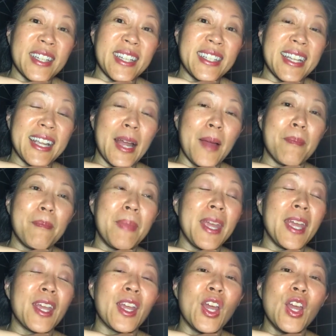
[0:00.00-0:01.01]
It's like a
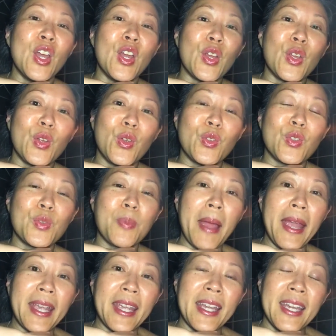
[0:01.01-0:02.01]
big, huge
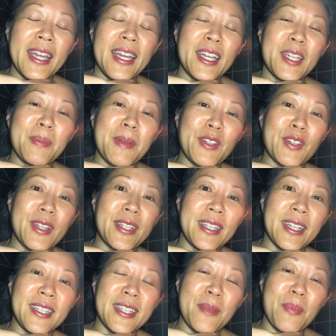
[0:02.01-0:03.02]
spike, especially
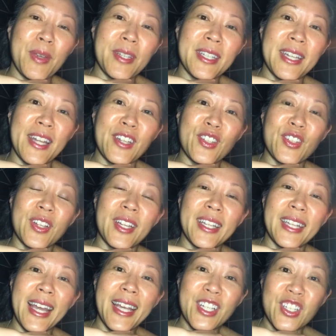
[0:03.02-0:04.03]
since the presidential
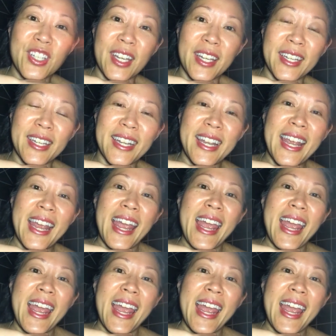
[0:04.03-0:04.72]
election.